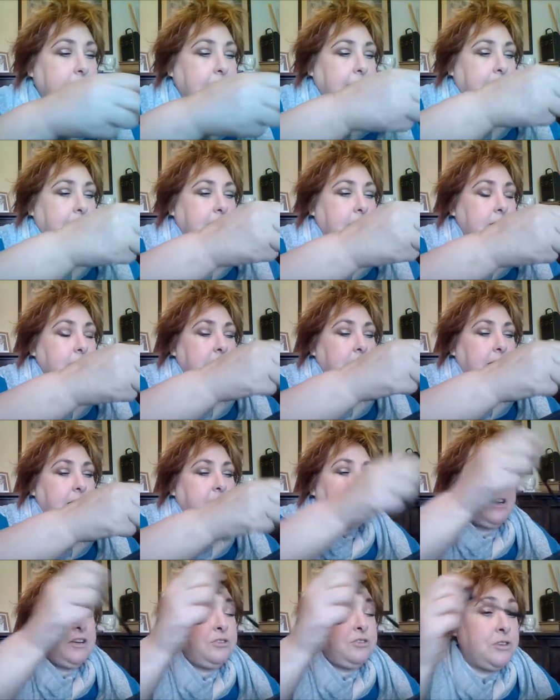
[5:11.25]
and it kind of
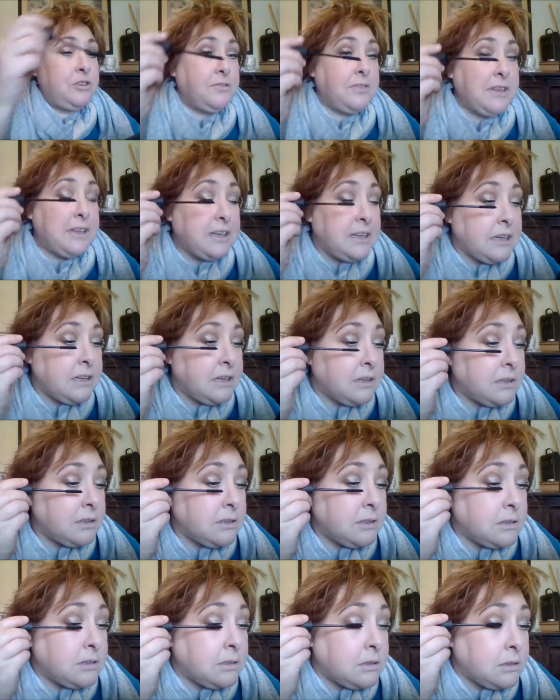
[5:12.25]
gets rid of any
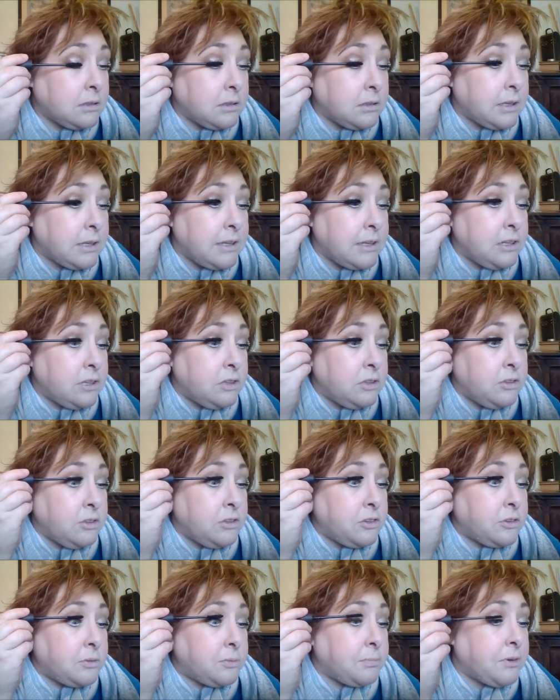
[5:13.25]

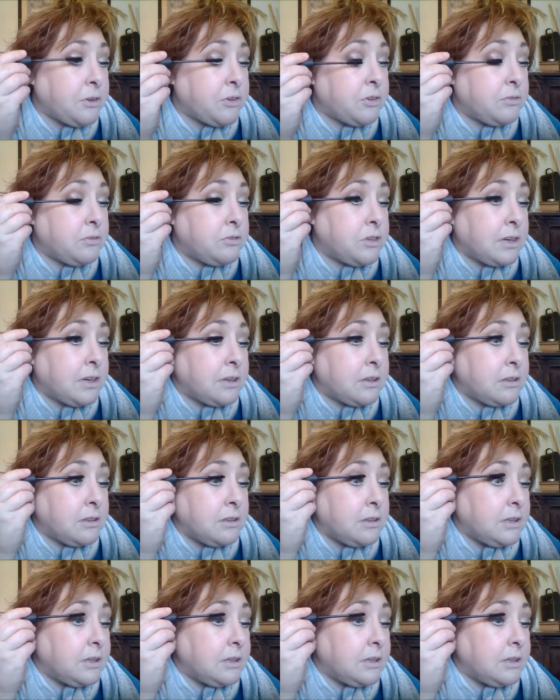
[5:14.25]
loose bits of gel.